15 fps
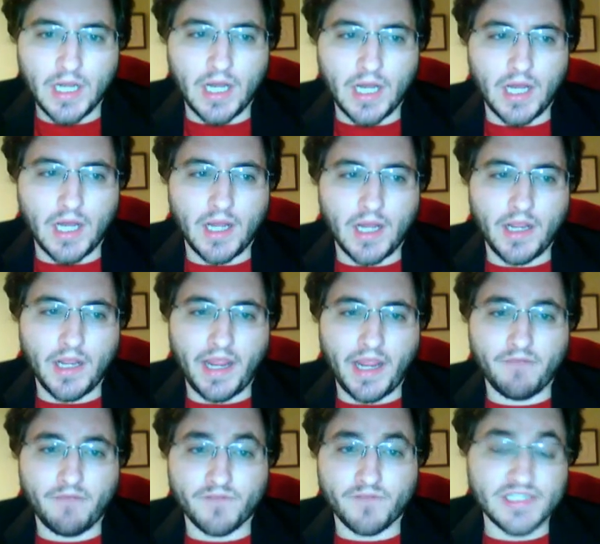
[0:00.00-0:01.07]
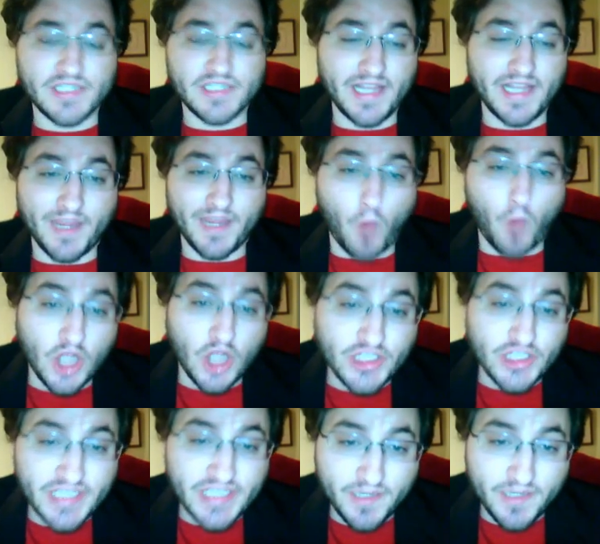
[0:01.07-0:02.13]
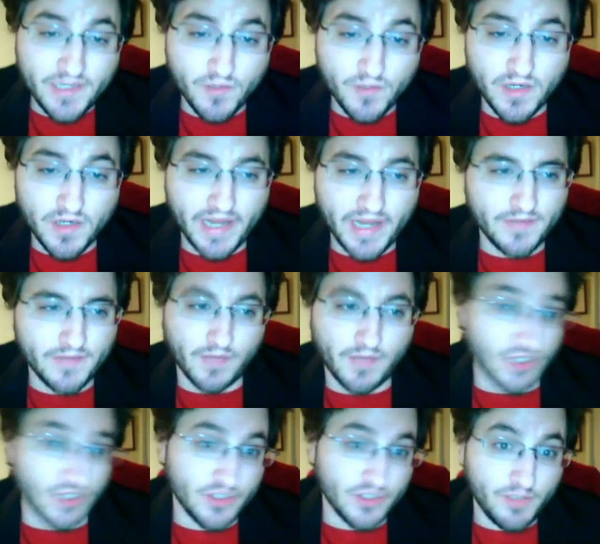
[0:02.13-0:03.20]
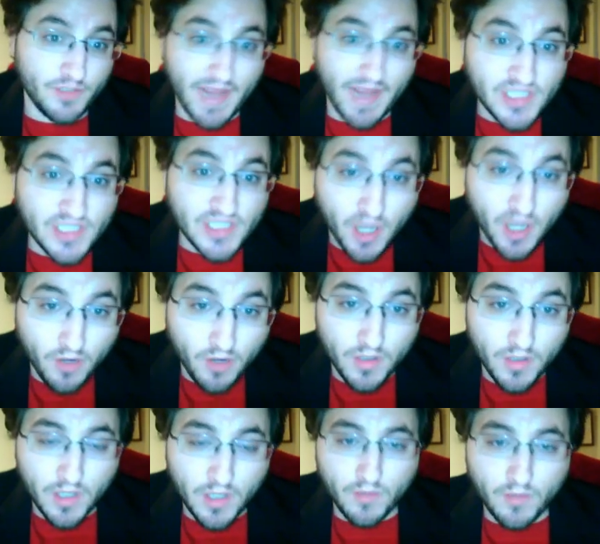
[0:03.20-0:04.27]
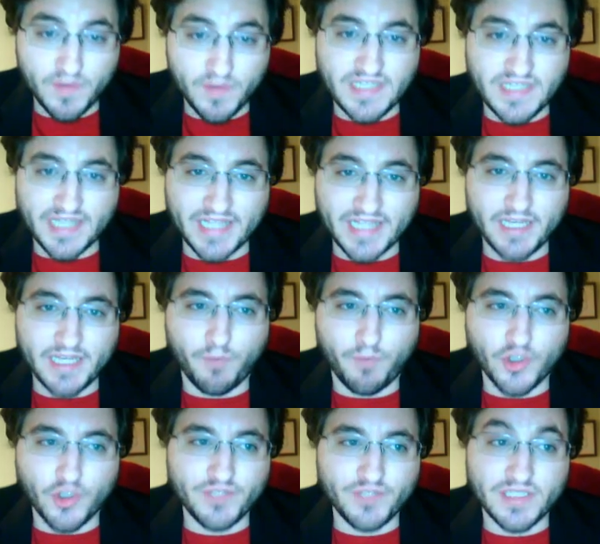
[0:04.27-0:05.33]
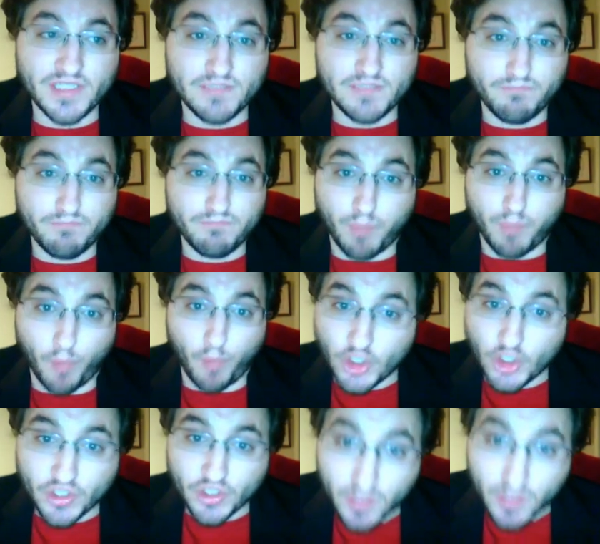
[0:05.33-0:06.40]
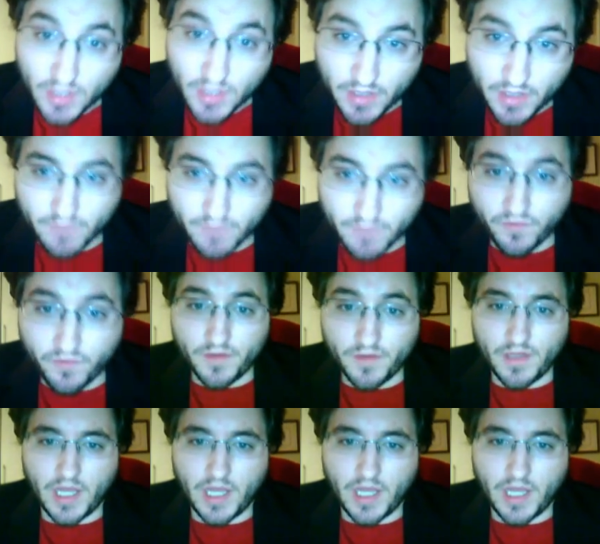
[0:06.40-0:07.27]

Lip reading: and for a state like Washington, and also New Mexico, where the delegate apportionment's proportional for